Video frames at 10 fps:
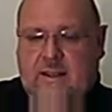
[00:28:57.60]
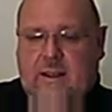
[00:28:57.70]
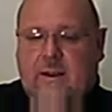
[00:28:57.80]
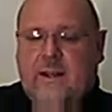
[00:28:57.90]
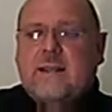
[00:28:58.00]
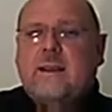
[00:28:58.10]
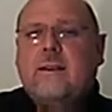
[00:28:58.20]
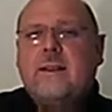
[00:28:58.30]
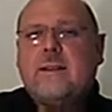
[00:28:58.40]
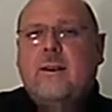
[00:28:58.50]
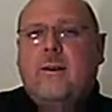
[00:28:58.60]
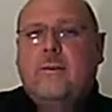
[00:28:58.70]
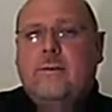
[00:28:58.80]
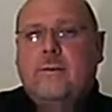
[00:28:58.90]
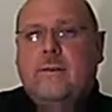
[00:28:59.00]
God has cut us off.
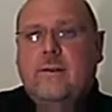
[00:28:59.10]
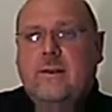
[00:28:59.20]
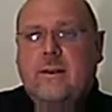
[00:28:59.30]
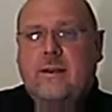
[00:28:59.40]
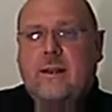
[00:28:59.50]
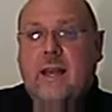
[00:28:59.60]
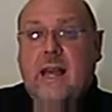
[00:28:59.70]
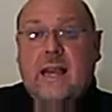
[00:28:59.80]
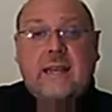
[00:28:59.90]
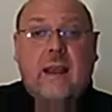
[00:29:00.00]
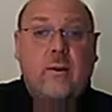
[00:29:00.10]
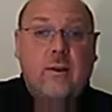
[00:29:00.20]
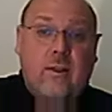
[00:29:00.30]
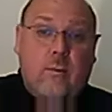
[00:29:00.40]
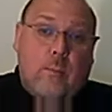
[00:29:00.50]
Now
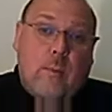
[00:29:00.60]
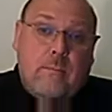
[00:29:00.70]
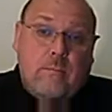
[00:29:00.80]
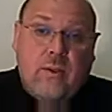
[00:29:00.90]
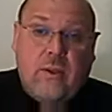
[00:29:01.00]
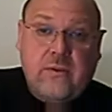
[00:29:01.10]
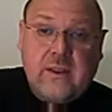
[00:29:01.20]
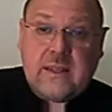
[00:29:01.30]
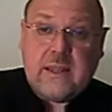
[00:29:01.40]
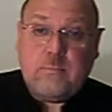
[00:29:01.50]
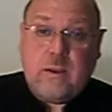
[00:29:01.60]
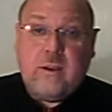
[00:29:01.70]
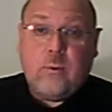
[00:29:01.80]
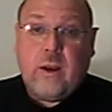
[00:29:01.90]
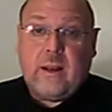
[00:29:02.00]
remember that this is
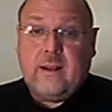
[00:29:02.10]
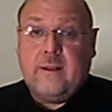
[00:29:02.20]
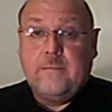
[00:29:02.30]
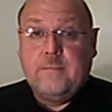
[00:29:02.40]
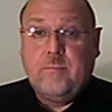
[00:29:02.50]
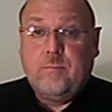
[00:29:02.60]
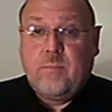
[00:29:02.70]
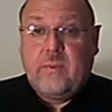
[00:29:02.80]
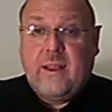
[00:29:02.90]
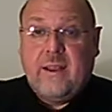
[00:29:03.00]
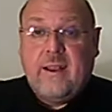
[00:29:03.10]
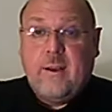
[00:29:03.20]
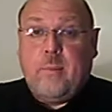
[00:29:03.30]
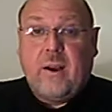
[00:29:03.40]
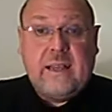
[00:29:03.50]
being written by